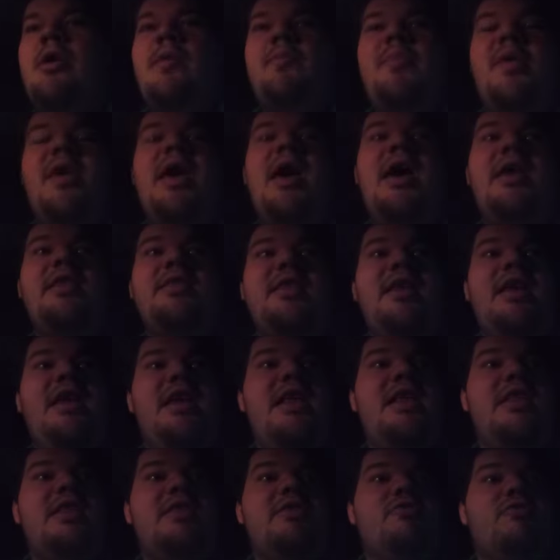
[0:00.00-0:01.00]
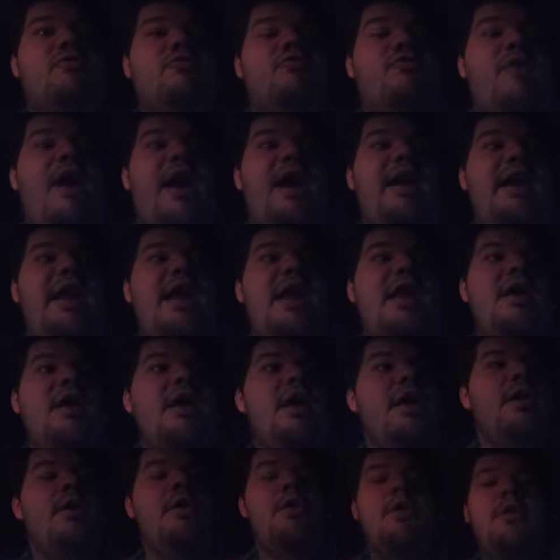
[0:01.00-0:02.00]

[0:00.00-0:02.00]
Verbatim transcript: because it is raining.